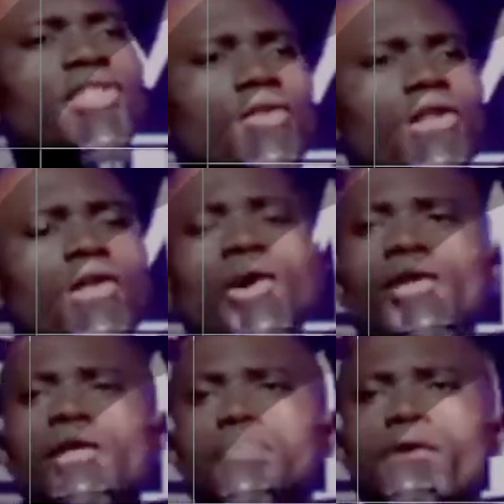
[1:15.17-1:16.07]
of the
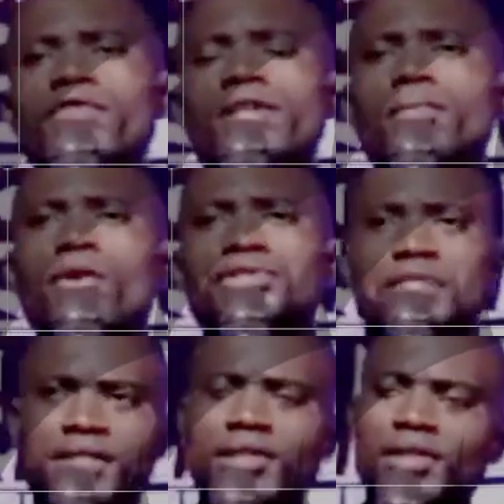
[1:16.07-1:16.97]
Lord, the prophet
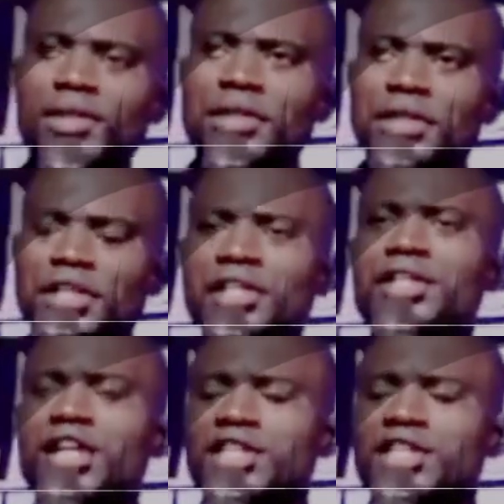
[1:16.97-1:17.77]
Moses, in